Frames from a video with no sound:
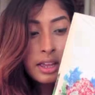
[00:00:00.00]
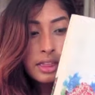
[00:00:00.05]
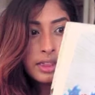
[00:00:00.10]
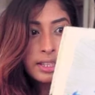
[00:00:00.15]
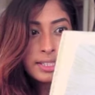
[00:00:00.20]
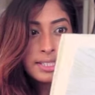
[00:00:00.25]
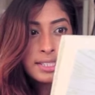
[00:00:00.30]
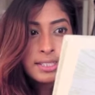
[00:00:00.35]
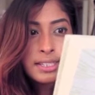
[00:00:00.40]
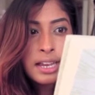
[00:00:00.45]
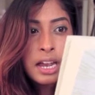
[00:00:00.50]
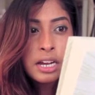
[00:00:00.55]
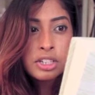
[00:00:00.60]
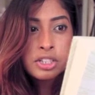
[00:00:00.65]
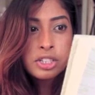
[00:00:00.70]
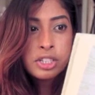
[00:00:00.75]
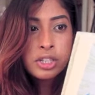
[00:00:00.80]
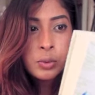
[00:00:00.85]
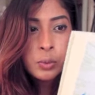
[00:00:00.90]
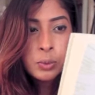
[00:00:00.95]
This is
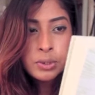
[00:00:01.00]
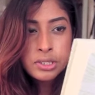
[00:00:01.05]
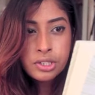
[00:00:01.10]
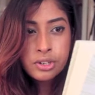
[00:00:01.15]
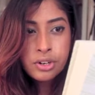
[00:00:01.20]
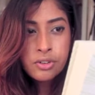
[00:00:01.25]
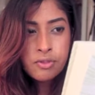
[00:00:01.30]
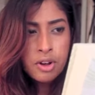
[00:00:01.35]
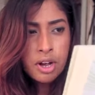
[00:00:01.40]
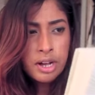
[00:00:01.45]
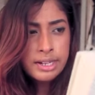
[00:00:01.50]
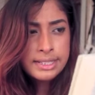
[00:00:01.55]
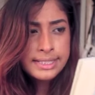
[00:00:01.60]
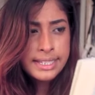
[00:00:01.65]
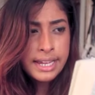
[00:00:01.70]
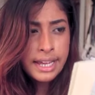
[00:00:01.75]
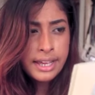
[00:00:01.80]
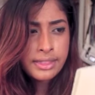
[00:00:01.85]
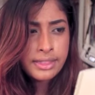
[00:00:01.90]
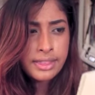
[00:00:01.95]
actually The Wizard of Oz
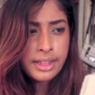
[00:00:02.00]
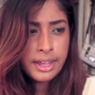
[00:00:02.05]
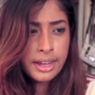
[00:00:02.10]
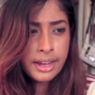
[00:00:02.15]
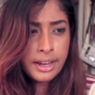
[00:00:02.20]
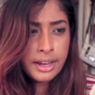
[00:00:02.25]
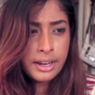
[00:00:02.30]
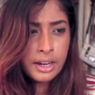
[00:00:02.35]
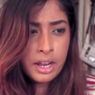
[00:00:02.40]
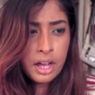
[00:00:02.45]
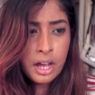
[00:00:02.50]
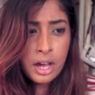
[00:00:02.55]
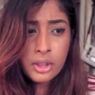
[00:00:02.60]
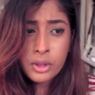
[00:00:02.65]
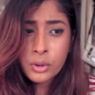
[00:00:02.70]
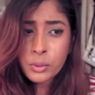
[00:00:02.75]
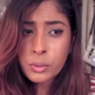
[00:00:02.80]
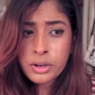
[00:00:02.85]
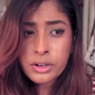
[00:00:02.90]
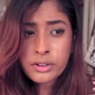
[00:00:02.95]
and then
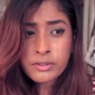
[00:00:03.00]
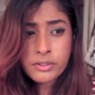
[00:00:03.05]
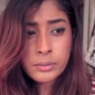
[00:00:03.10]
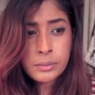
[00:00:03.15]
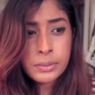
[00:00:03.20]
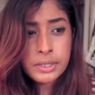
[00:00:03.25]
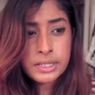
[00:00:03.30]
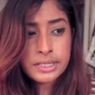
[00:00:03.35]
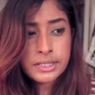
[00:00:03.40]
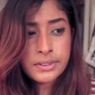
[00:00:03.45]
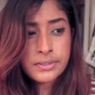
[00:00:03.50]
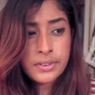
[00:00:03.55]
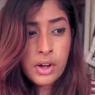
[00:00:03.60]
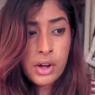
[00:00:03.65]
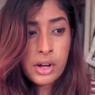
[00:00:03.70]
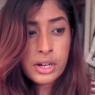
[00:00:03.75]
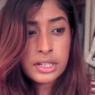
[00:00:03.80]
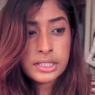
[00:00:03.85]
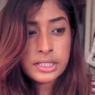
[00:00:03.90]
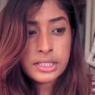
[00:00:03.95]
Other Wonderful Books of
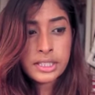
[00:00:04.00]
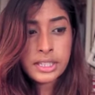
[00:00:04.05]
Oz.